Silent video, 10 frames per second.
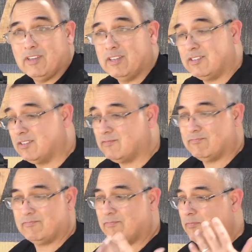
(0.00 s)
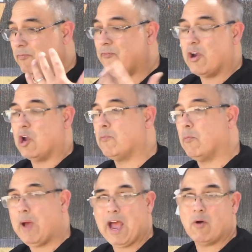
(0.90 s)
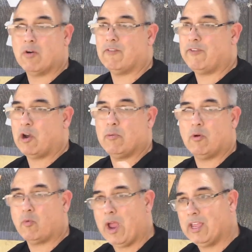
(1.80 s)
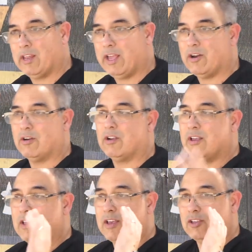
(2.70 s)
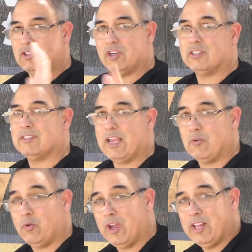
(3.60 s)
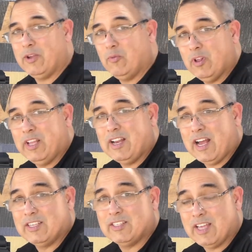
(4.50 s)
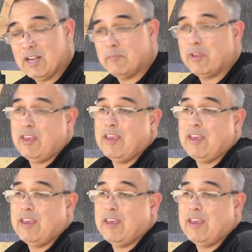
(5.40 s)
It's variable power, variable regulator, just a really, really nice setup.